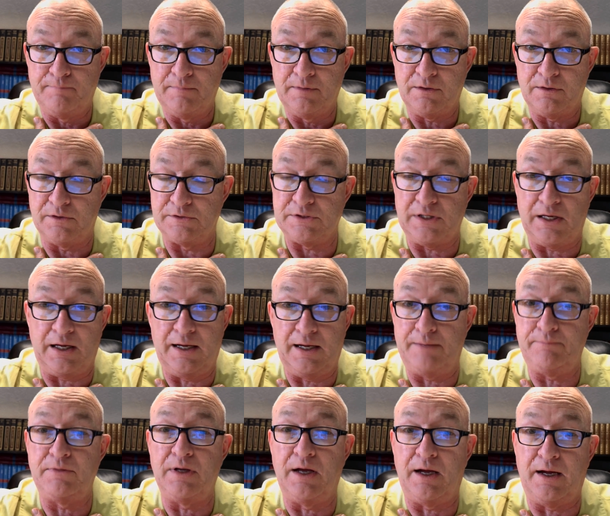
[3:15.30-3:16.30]
because I'm
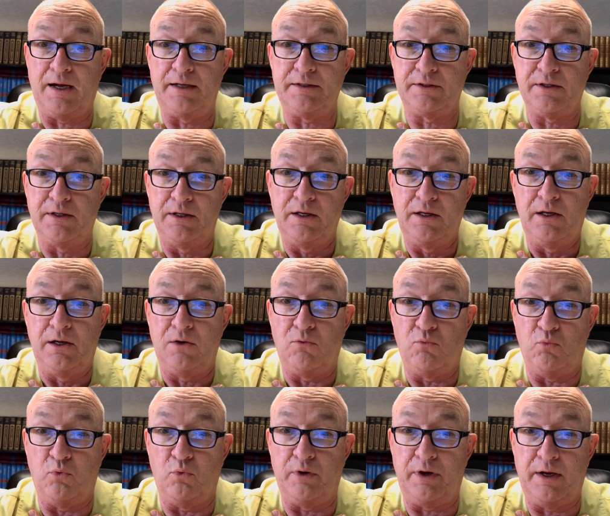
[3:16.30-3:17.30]
not
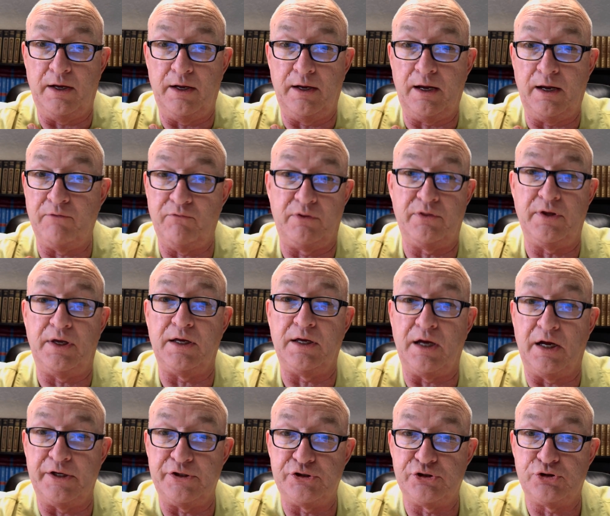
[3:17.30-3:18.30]
everything
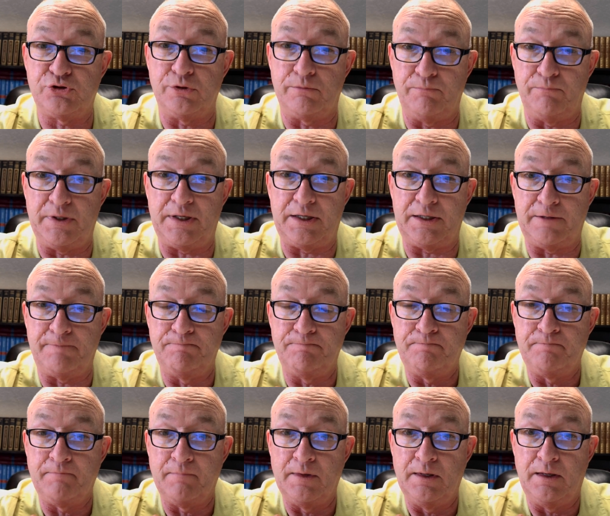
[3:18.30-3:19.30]
I should be.
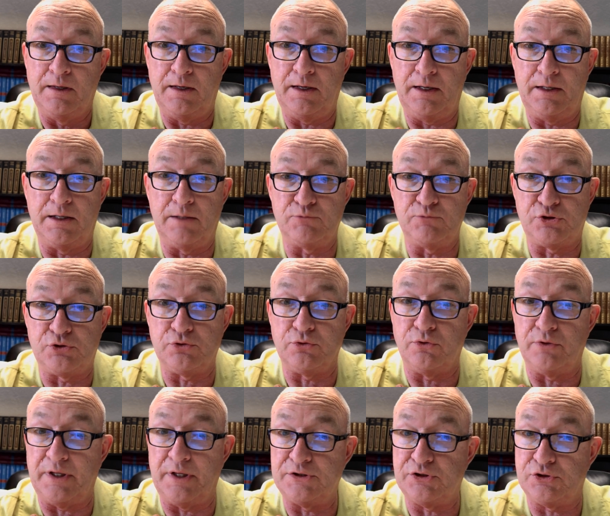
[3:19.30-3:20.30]
And I'm sure
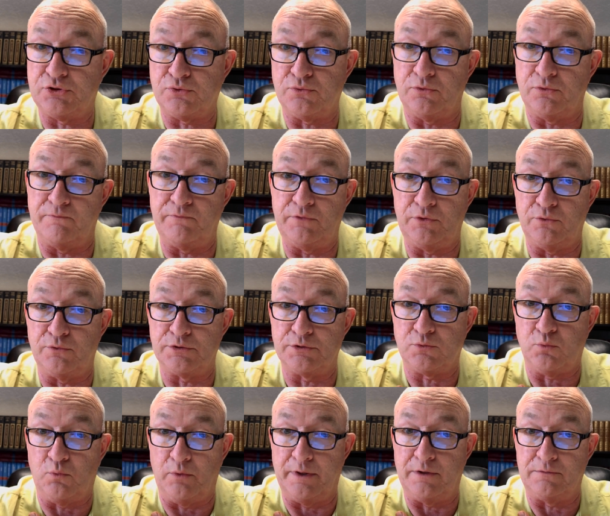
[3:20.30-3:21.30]
that's true of you as
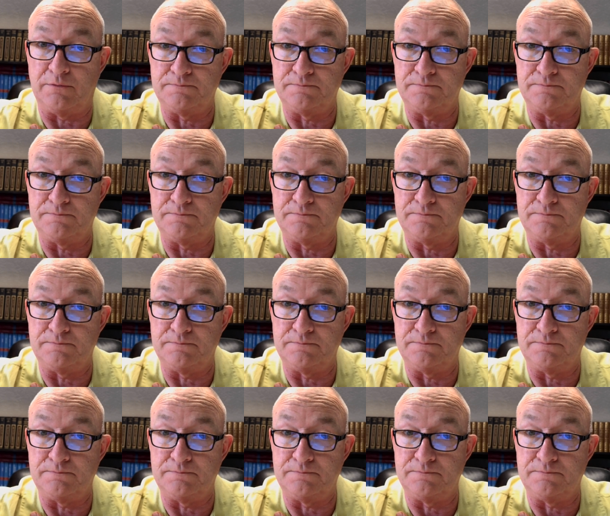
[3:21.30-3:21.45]
well.